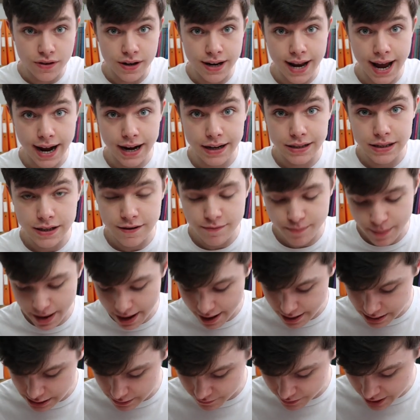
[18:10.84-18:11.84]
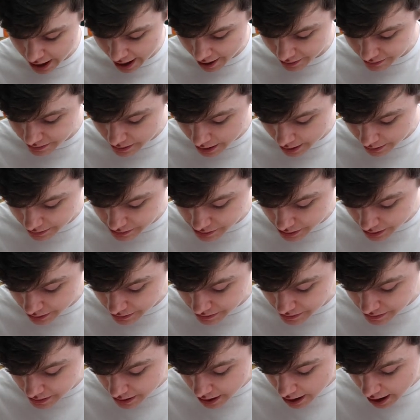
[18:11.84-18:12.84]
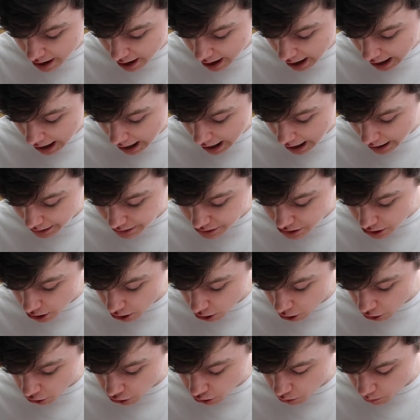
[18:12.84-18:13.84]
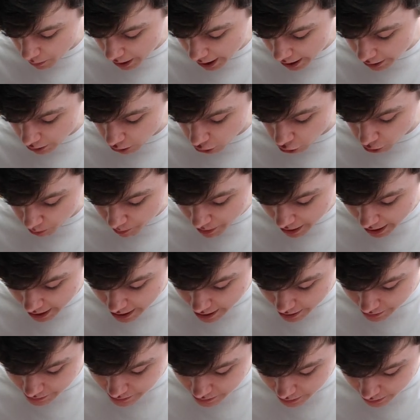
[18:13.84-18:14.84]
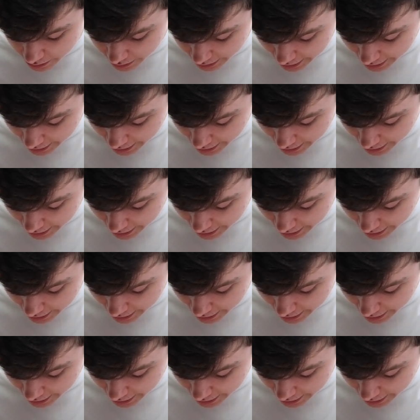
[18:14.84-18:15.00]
the negative part of the x-axis. And all the way up here, it's going to